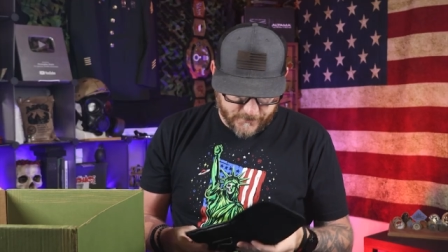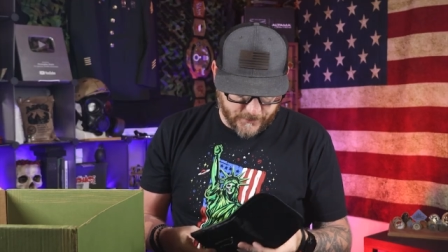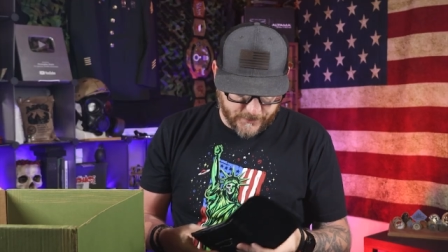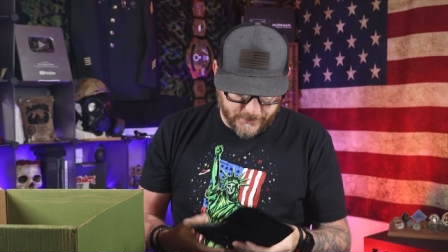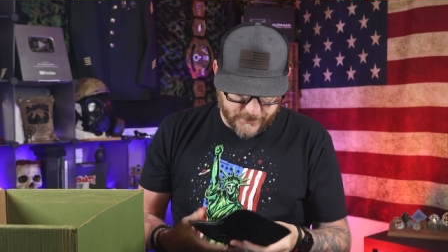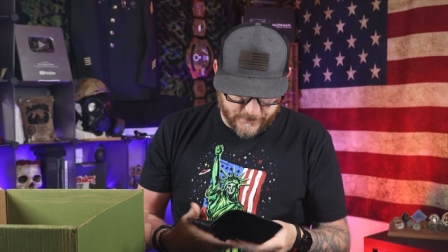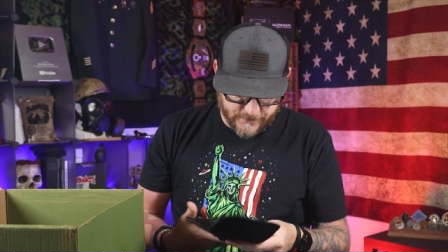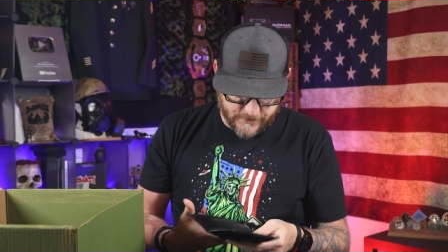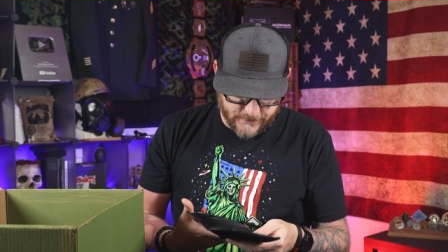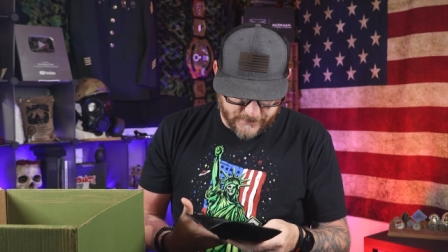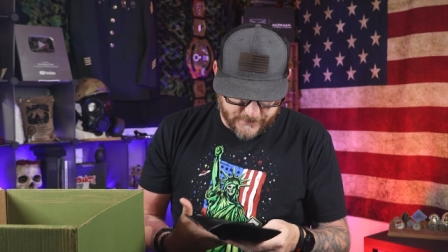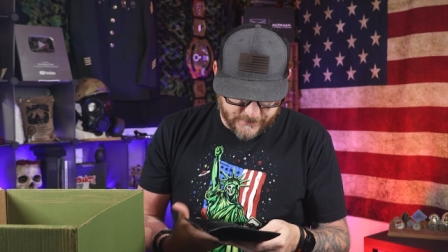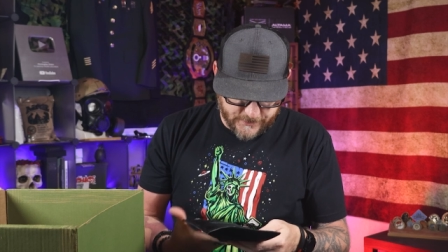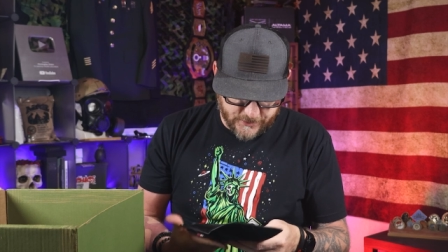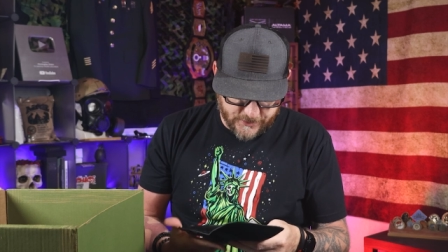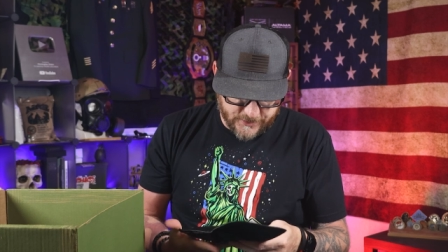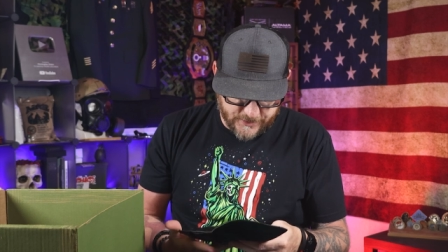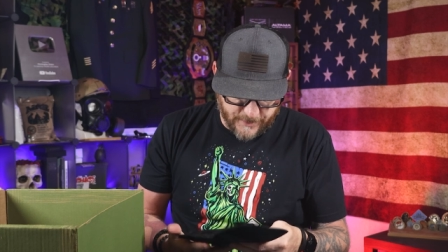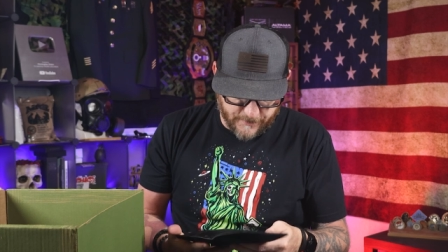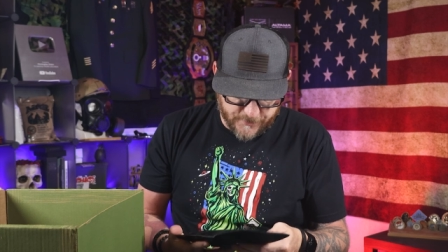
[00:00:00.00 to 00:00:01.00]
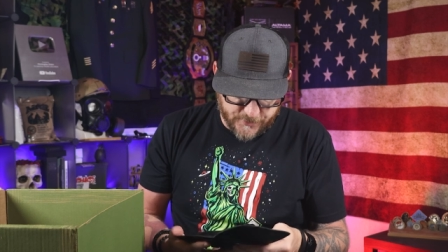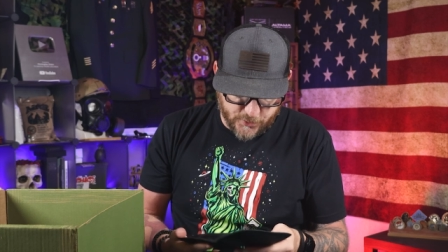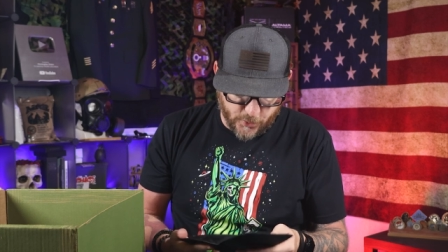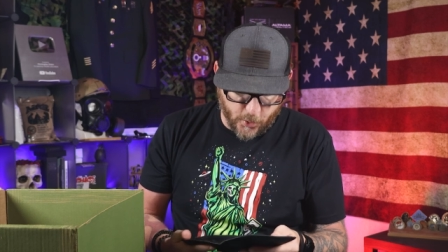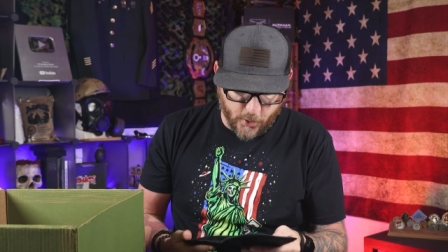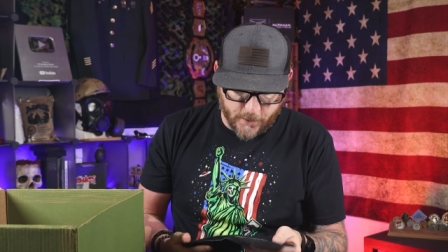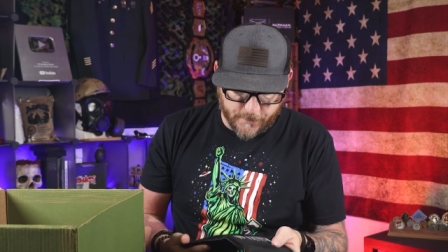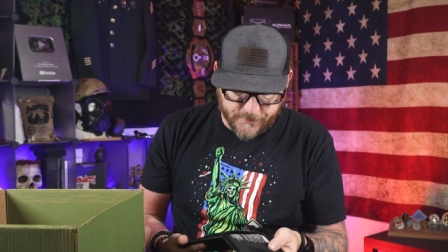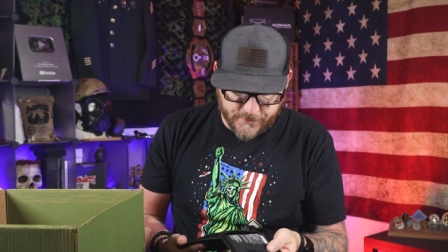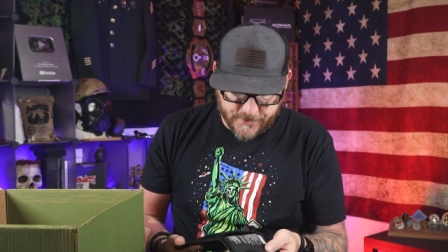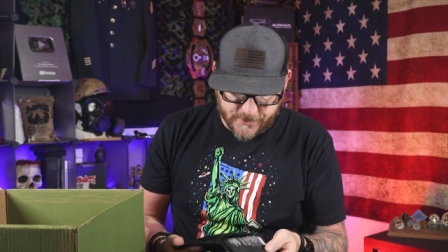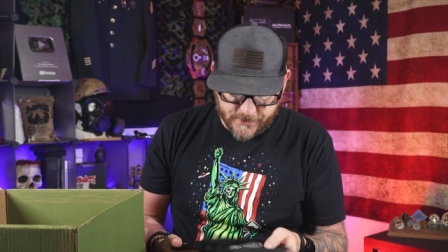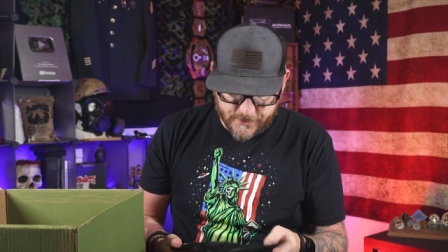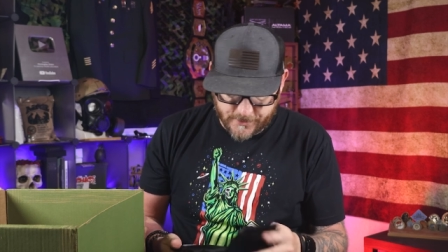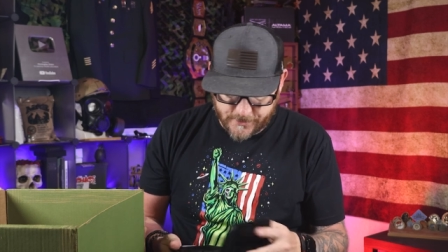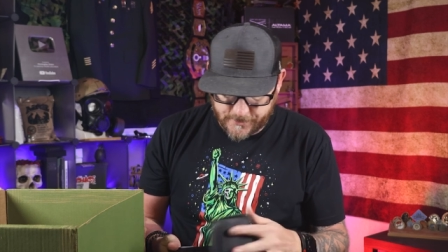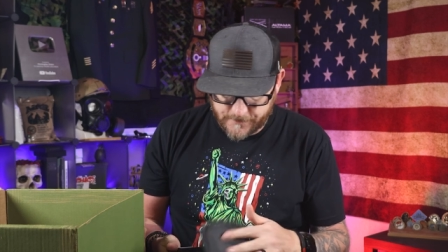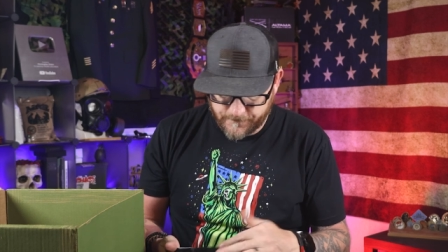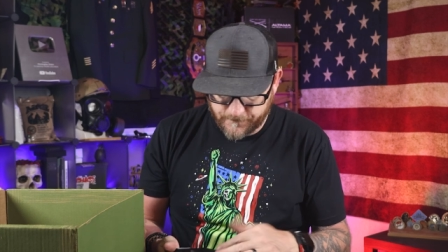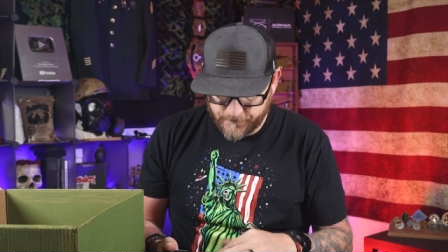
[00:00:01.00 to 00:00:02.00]
So this, this is just
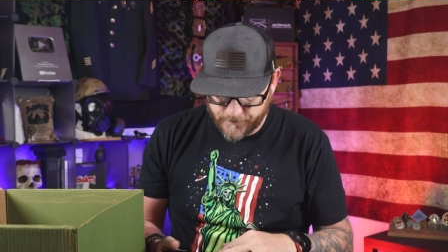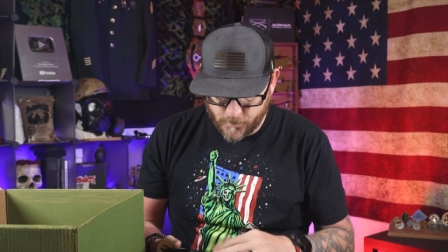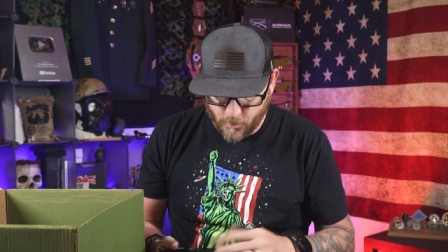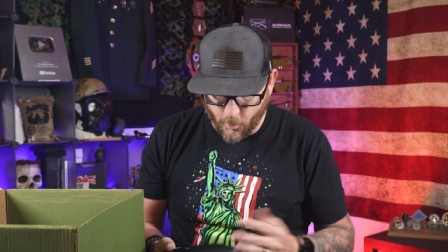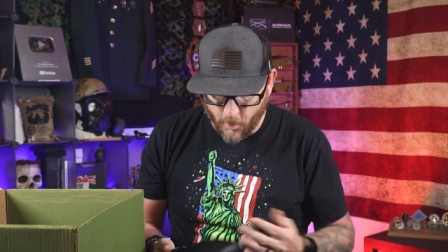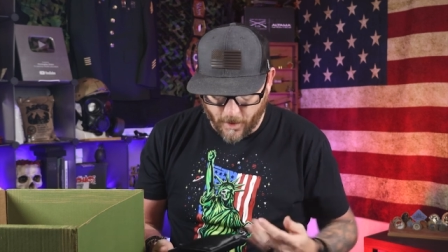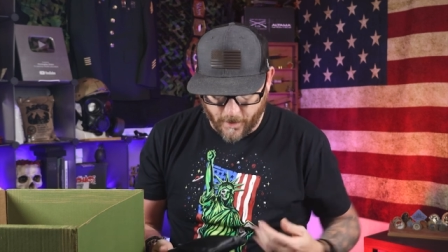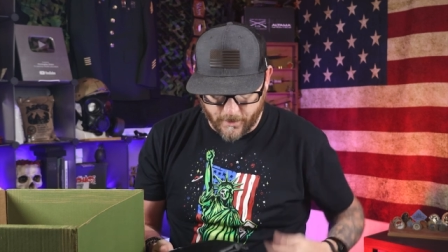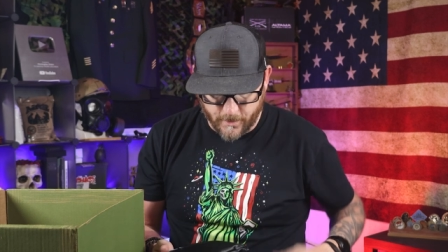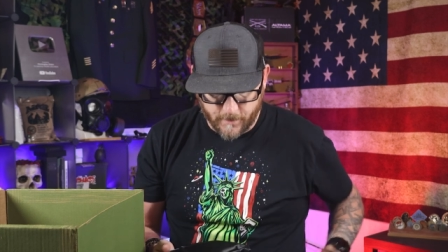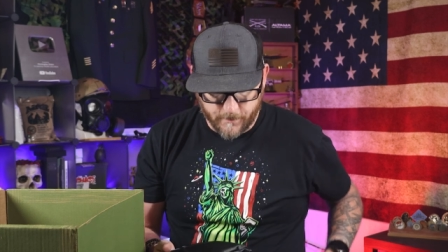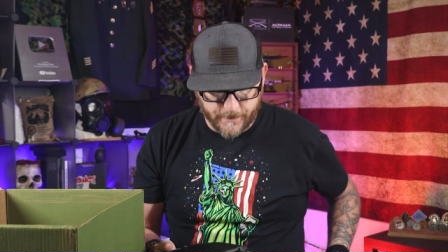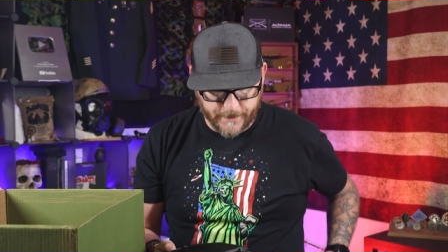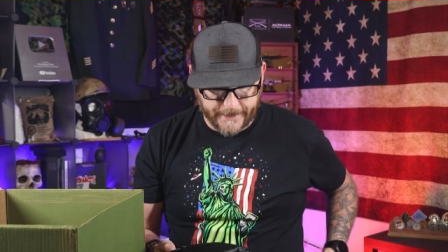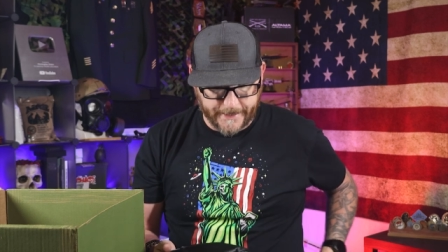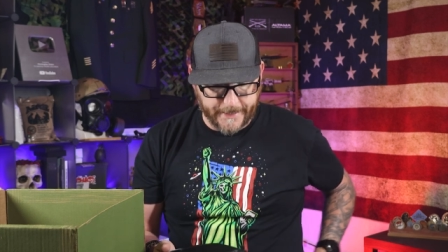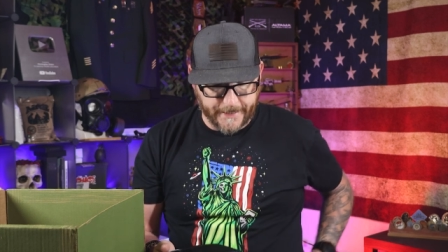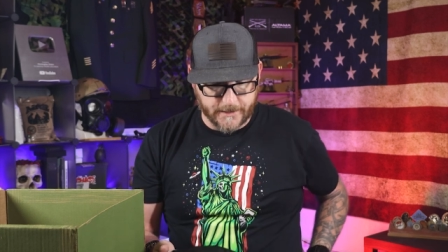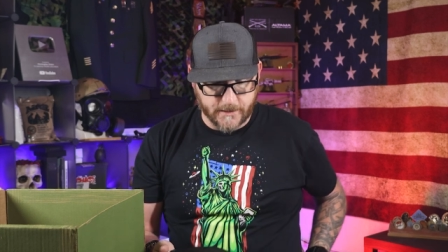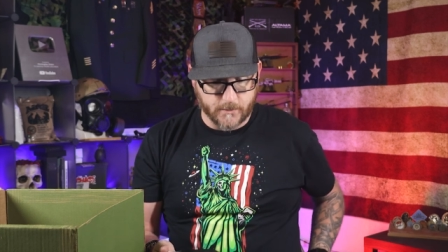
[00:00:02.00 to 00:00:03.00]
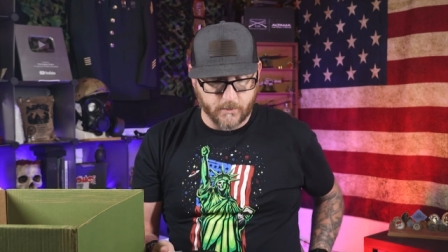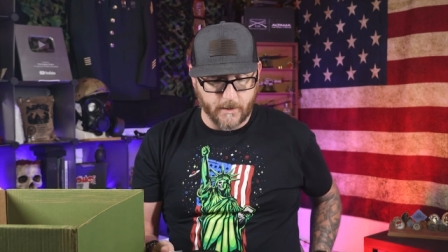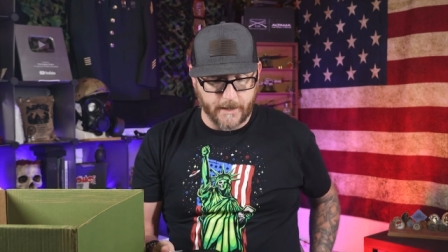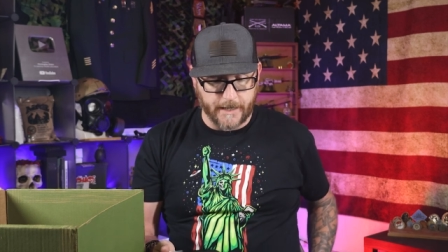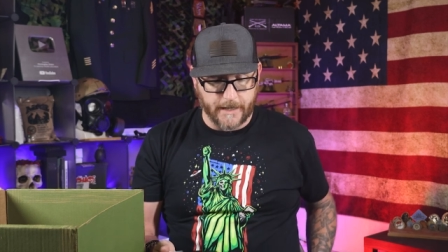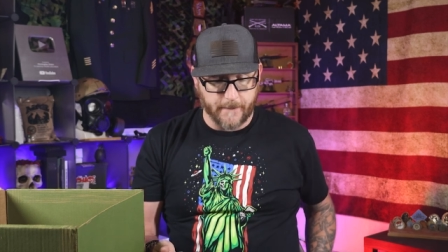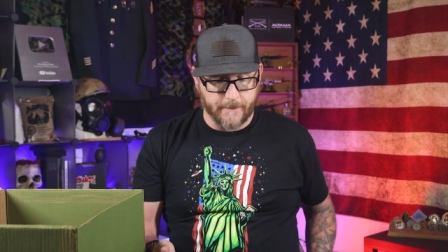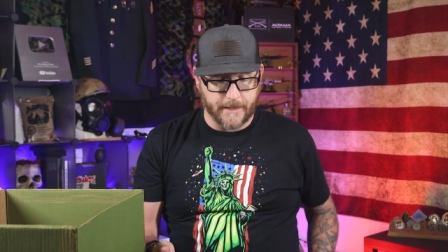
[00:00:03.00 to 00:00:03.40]
absorbs water, but guess what?